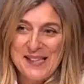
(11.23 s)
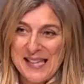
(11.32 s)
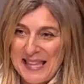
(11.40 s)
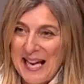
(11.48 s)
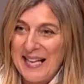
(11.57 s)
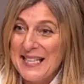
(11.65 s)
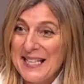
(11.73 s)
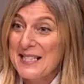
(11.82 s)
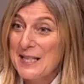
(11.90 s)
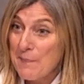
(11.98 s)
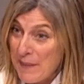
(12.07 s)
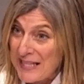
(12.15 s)
That is
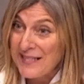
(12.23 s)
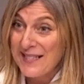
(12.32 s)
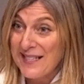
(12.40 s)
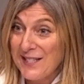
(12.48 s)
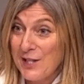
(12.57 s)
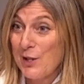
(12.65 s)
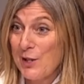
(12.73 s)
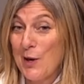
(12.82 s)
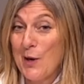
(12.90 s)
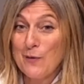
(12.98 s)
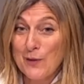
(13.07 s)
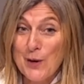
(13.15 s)
the message
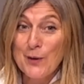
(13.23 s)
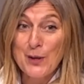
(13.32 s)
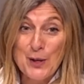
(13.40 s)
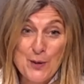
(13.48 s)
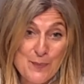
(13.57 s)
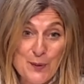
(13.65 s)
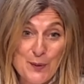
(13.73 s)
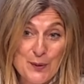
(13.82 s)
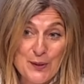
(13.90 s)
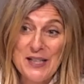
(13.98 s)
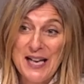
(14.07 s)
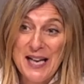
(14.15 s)
of Yom
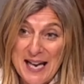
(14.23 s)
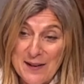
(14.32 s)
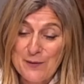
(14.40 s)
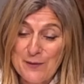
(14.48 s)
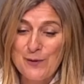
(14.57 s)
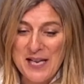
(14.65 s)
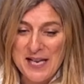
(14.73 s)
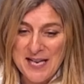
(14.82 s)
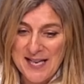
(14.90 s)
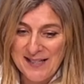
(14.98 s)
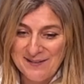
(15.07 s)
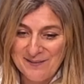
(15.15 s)
Kippur every
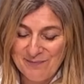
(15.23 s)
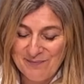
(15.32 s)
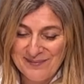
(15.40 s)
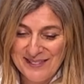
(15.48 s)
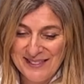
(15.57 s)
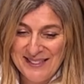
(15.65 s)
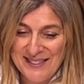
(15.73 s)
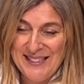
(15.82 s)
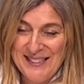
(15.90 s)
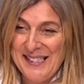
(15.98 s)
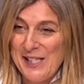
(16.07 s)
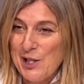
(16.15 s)
year.
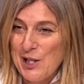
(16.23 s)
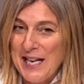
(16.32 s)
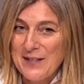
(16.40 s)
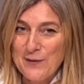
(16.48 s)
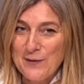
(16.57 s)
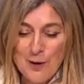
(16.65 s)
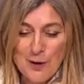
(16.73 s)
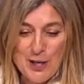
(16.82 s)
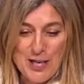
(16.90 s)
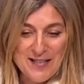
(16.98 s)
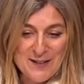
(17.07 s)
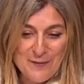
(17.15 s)
Jane
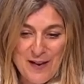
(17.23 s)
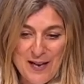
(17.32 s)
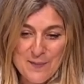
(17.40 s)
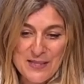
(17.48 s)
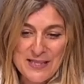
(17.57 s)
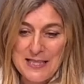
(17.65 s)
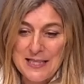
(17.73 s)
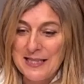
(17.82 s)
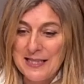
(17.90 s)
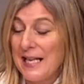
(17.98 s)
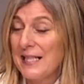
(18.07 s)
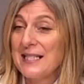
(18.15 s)
Fonda famously
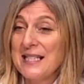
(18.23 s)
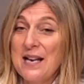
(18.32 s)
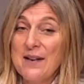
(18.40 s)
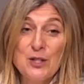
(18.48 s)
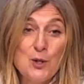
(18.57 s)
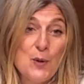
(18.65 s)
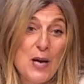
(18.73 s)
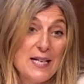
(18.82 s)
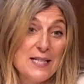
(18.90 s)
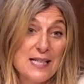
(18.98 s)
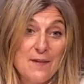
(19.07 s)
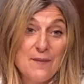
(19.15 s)
said, "It's never too
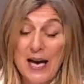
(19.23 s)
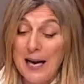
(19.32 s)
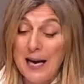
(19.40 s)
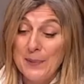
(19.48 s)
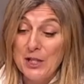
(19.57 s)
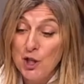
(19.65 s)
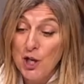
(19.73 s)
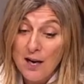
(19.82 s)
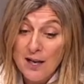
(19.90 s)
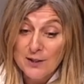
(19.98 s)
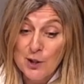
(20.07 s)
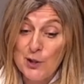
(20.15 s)
late to have a happy
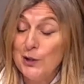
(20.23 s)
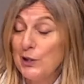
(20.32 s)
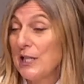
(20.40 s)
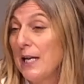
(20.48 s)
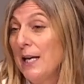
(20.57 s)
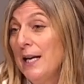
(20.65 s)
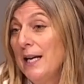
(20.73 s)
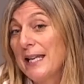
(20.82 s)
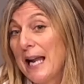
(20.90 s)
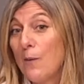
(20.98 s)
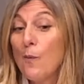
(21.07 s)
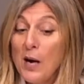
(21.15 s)
childhood."
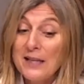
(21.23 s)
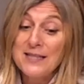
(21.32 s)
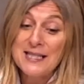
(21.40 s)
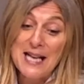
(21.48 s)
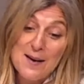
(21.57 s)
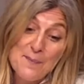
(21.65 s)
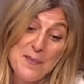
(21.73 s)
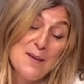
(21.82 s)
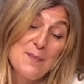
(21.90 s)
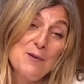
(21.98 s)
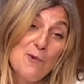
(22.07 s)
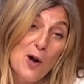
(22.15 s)
Now, whilst that may
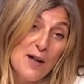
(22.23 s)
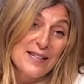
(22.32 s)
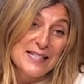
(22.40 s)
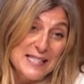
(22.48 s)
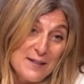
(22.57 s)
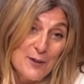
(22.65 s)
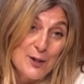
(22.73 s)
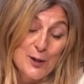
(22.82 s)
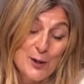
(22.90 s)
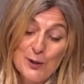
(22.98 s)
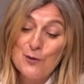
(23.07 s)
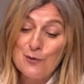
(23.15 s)
be rather
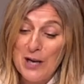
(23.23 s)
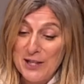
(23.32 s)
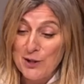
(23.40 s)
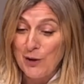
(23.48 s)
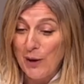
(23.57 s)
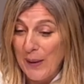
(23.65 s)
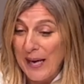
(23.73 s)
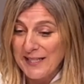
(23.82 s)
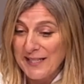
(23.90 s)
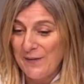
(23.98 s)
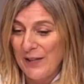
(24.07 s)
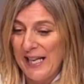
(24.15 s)
difficult
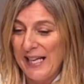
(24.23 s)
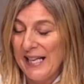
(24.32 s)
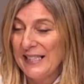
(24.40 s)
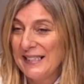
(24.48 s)
retroactively,